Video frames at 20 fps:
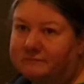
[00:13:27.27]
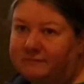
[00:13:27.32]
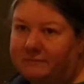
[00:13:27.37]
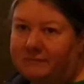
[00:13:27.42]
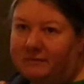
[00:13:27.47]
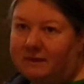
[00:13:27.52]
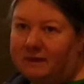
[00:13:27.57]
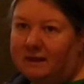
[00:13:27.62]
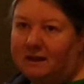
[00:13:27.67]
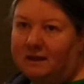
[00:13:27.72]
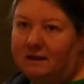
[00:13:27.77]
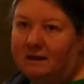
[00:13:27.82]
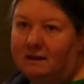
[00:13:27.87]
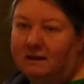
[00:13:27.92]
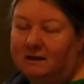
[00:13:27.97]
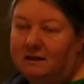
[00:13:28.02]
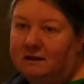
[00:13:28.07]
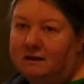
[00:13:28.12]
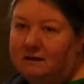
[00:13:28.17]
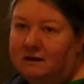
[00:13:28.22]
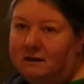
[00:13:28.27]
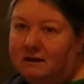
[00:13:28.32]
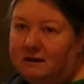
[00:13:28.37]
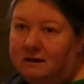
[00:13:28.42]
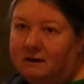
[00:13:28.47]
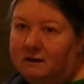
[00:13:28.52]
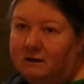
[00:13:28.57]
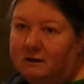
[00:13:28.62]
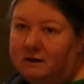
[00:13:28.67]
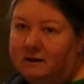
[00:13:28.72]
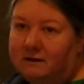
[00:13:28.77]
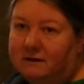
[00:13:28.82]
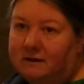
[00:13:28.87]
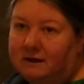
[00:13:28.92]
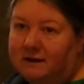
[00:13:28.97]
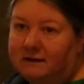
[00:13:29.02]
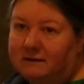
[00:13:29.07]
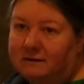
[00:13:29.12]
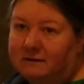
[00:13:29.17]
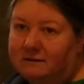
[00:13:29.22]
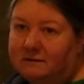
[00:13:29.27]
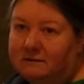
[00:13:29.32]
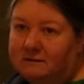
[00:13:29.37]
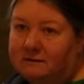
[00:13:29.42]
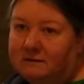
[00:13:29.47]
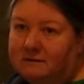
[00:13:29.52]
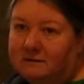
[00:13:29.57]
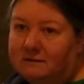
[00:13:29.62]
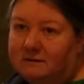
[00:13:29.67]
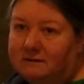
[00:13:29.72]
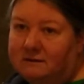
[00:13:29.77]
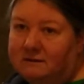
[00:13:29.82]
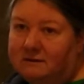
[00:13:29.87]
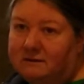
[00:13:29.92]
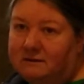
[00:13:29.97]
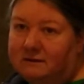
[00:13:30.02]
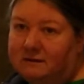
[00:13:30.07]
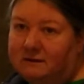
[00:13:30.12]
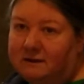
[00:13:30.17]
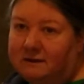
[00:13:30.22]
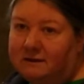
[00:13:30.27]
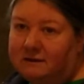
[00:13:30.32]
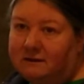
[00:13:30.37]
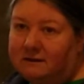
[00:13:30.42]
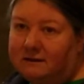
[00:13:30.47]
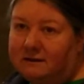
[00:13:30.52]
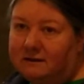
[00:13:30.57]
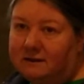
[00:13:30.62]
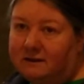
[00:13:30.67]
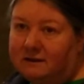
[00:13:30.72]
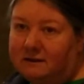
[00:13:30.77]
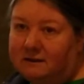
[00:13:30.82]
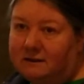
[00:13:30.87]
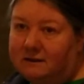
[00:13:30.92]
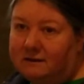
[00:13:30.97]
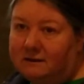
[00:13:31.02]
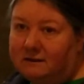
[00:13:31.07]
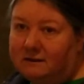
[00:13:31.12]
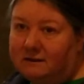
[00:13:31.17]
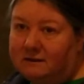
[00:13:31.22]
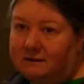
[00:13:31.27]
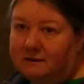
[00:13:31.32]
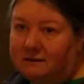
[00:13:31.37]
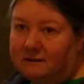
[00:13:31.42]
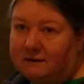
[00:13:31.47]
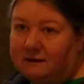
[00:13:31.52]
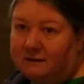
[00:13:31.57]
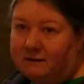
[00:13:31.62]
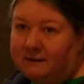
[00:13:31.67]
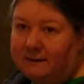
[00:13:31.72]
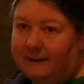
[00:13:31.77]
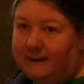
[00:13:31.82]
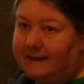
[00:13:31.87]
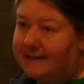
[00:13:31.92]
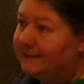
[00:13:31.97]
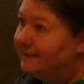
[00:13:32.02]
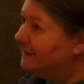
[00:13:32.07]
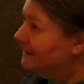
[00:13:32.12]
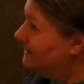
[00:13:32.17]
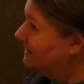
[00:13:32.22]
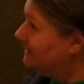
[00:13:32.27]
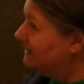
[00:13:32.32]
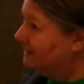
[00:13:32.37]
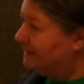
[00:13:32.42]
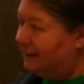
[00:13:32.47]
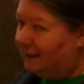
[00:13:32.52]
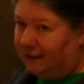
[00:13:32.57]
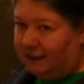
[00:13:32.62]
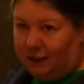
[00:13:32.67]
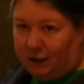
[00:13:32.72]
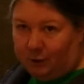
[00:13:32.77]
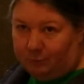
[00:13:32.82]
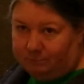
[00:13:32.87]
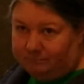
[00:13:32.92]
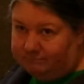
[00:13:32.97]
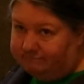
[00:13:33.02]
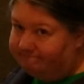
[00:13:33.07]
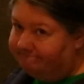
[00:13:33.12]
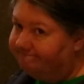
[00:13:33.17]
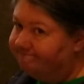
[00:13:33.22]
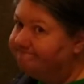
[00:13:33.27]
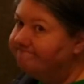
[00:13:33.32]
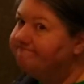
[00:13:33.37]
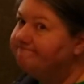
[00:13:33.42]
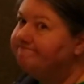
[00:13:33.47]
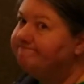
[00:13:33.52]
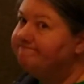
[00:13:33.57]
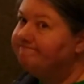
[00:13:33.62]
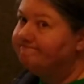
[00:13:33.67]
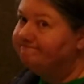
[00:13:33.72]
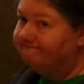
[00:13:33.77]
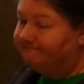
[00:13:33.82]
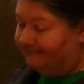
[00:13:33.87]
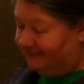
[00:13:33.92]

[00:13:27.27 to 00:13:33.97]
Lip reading: Hey, when you file, you can file at any county, in any county, you have to go to Jefferson City?